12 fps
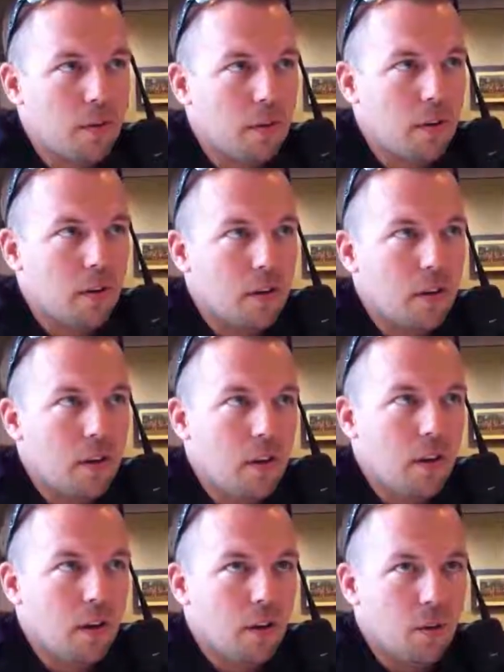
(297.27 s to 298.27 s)

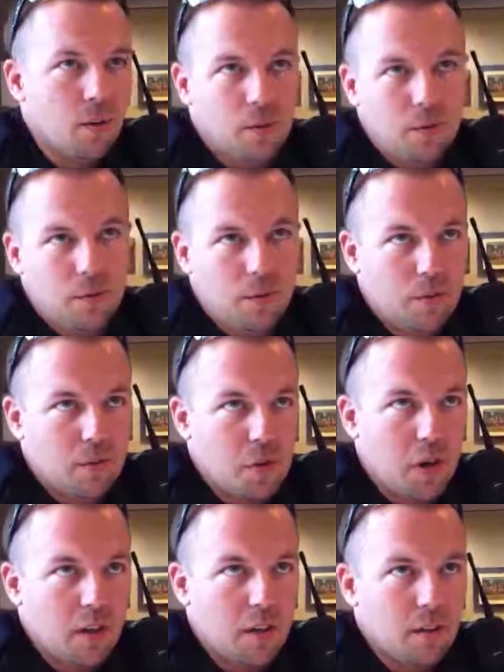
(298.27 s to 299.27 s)
But you
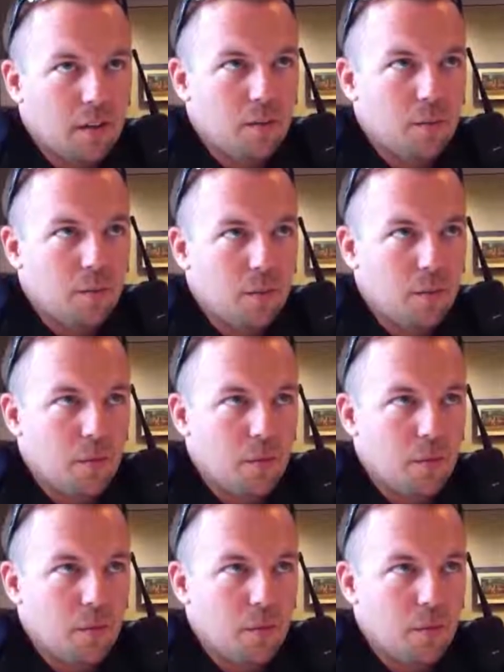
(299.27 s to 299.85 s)
try to